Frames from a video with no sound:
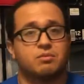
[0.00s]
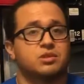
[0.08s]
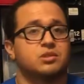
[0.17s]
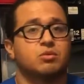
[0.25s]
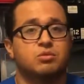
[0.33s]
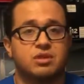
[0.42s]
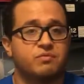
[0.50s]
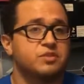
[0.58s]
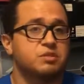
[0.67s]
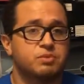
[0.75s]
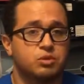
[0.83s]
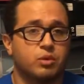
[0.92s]
There's no
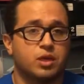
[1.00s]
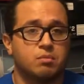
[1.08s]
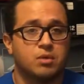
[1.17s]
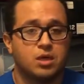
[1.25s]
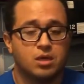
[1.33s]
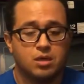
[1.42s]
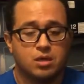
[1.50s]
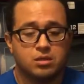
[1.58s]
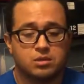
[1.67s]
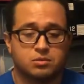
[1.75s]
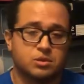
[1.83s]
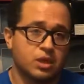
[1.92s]
difference between them.
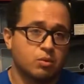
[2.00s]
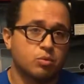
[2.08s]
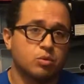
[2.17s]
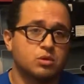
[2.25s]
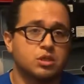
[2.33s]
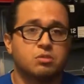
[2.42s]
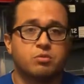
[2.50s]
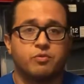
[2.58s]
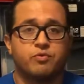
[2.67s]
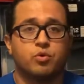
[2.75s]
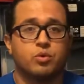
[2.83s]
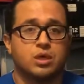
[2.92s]
So today we're only going to be
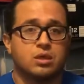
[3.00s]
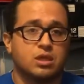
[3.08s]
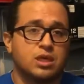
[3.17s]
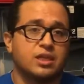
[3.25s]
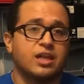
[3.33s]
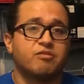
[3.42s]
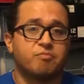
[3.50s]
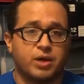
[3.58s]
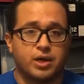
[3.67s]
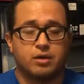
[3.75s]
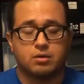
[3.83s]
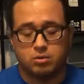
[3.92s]
reviewing the left
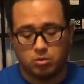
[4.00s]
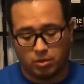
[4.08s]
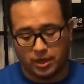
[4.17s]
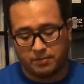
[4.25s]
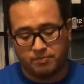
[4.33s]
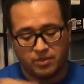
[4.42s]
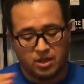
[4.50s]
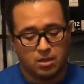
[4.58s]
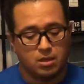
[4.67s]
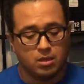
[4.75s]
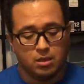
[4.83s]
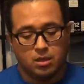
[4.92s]
pair, okay?
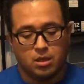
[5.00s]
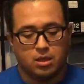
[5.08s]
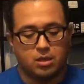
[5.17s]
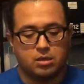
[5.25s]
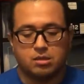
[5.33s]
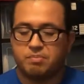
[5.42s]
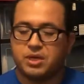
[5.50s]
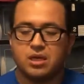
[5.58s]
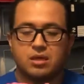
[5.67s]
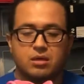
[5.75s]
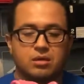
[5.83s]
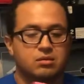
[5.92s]
The
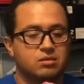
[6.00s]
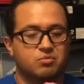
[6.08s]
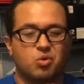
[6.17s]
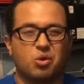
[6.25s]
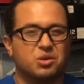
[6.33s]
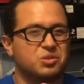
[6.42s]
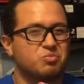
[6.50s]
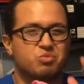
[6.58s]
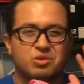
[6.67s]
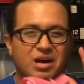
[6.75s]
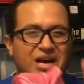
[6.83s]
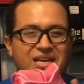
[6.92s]
pink, of course,
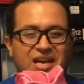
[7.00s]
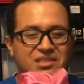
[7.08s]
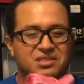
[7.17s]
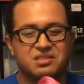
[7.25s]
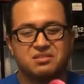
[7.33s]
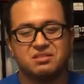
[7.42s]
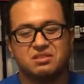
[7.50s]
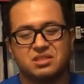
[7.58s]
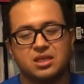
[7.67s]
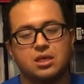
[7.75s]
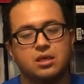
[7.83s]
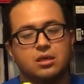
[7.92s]
real eye-catching as you can
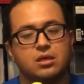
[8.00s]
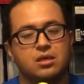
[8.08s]
see.